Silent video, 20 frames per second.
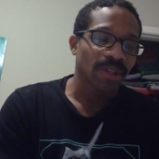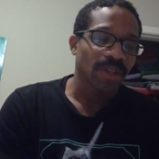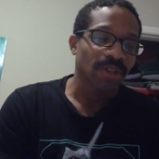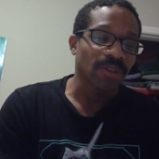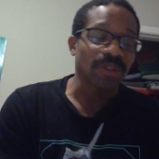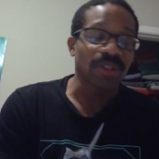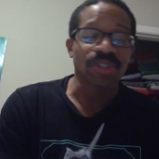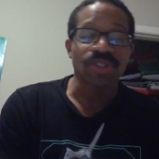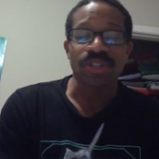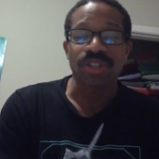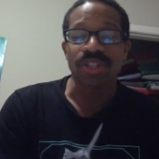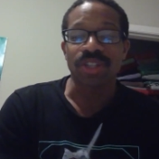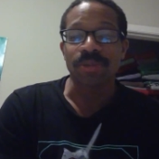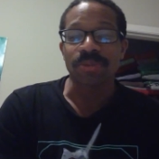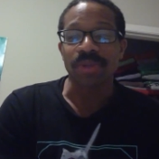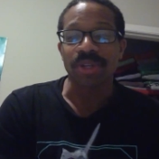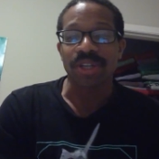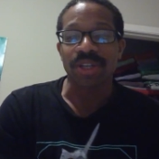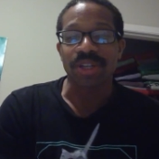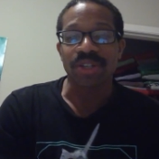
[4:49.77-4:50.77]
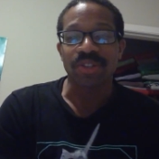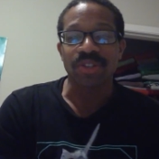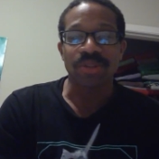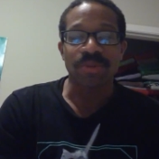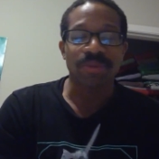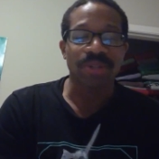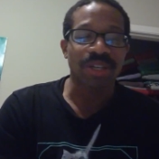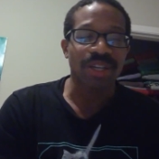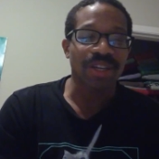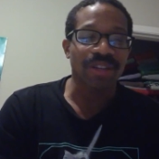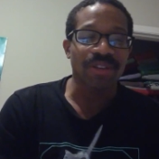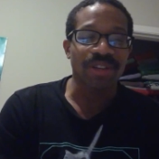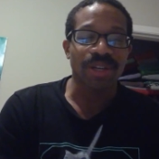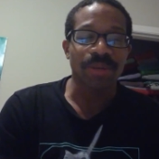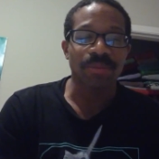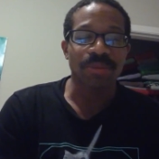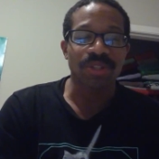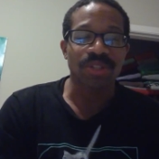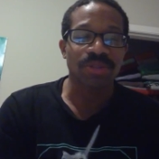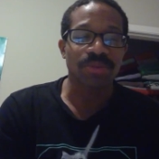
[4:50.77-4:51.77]
no, they're trying to keep their head up. They had,
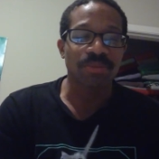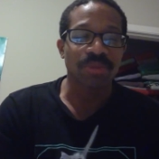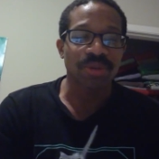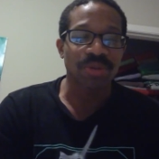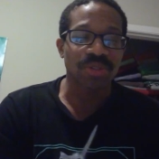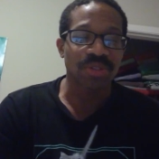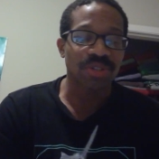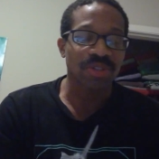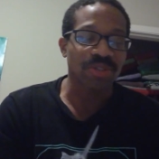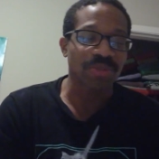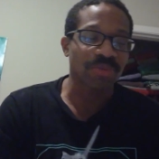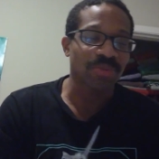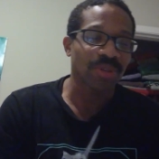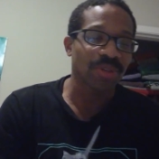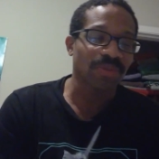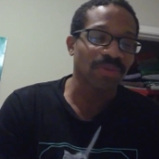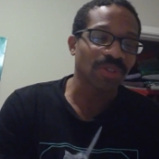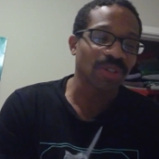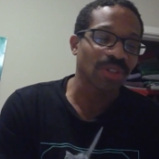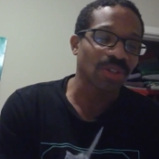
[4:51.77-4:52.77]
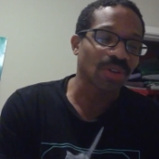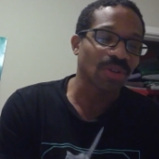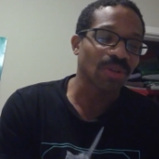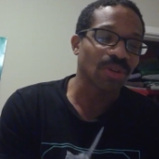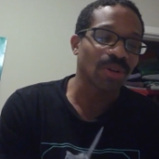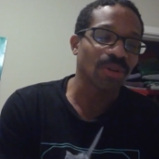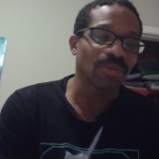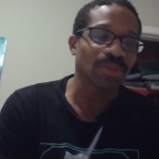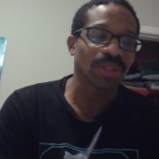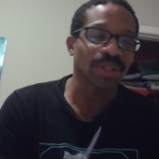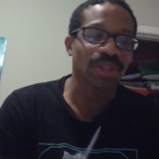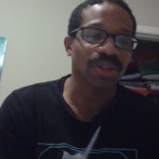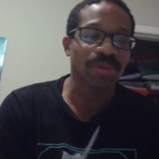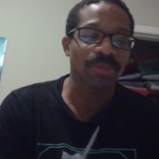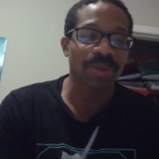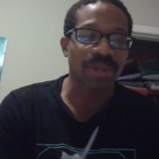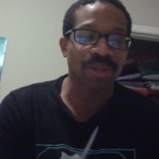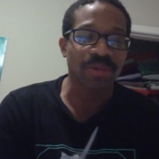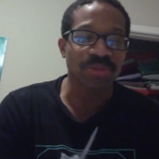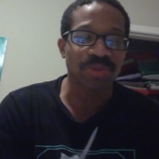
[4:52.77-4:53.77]
like, mixed emotions with the whole Odell
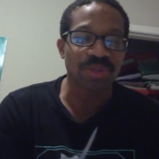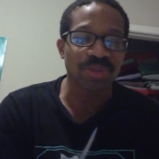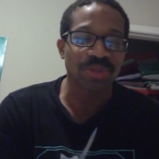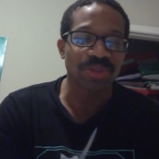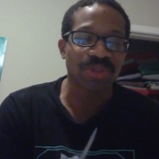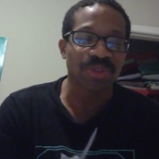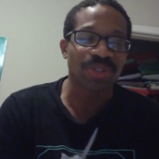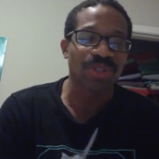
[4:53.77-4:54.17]
Beckham Jr.